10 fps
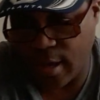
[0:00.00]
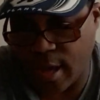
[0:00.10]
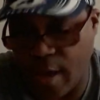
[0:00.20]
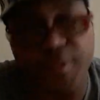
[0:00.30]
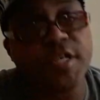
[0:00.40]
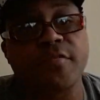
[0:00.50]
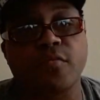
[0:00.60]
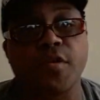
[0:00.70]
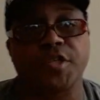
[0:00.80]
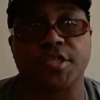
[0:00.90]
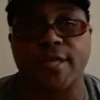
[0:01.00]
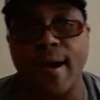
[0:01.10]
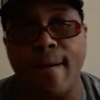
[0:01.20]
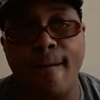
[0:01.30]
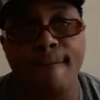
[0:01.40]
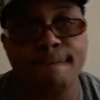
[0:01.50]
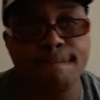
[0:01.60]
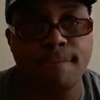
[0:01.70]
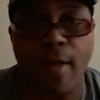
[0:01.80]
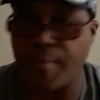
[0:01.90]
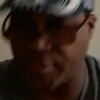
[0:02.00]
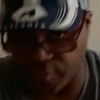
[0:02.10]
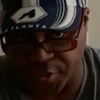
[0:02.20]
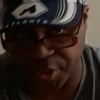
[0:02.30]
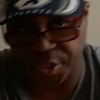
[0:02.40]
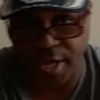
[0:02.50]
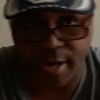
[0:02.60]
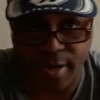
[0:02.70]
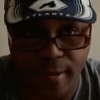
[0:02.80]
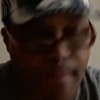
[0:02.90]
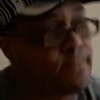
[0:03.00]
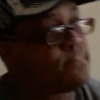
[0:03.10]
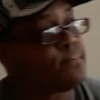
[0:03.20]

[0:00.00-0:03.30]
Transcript: I was never the richest guy. I'm not the richest guy now.